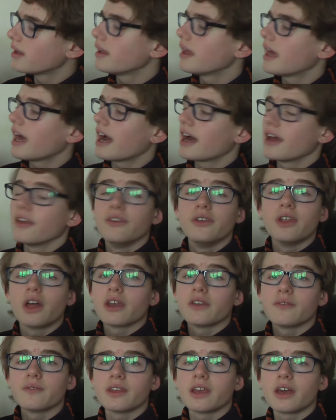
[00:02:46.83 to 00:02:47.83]
And none
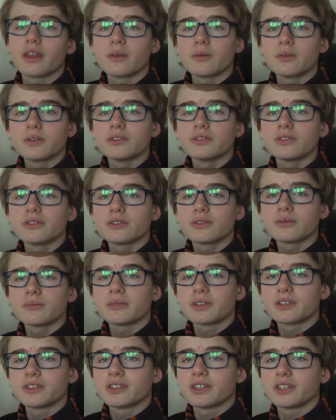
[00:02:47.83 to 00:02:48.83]
of the other ones,
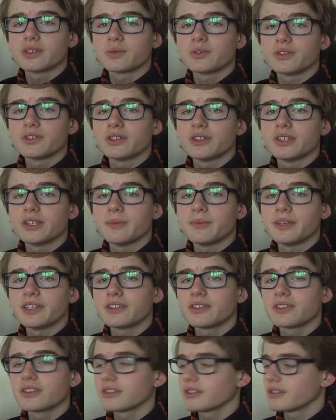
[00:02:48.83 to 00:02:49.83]
because this was the
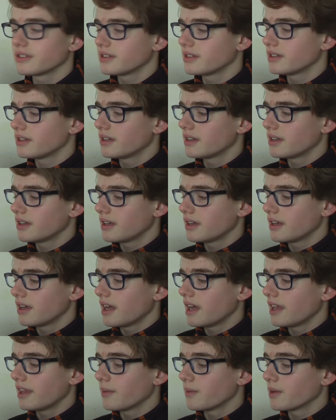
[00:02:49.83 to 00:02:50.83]
dimmest.
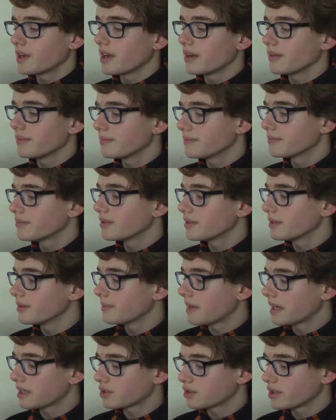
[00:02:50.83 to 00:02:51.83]
And then when I put the
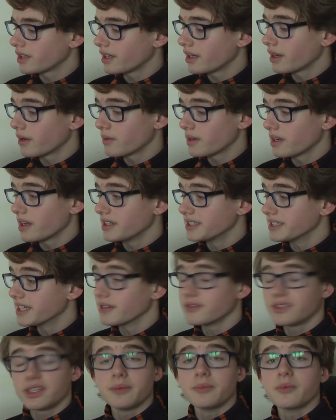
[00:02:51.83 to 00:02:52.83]
battery in, I realised how
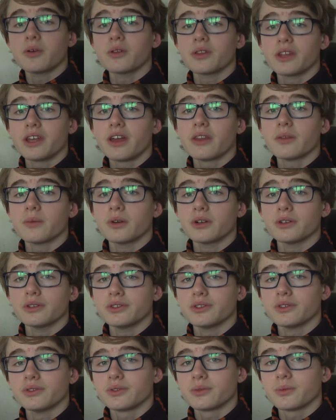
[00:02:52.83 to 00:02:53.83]
dim all the other
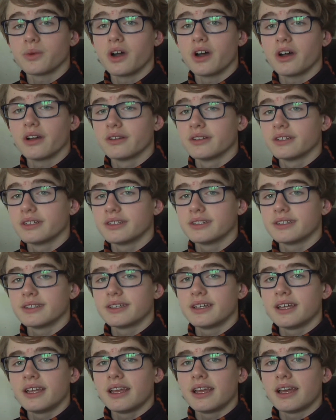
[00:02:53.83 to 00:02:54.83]
ones were.
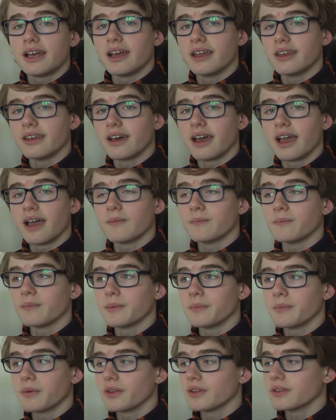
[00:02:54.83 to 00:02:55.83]
And I haven't been
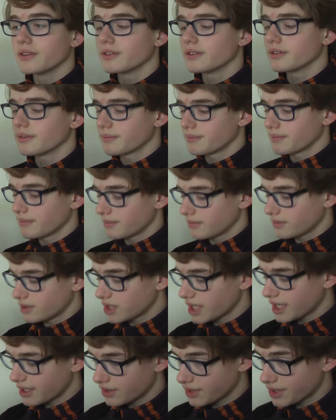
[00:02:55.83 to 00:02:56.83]
bothered to
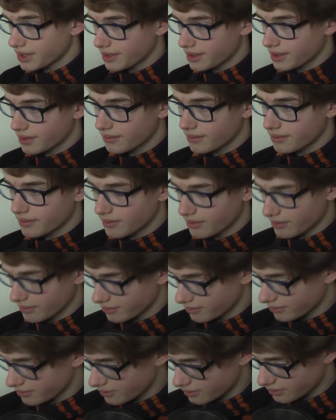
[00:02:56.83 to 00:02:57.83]
change it all,
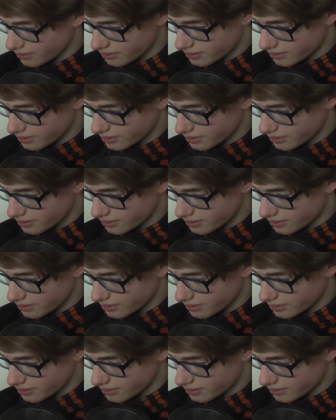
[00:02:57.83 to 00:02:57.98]
all of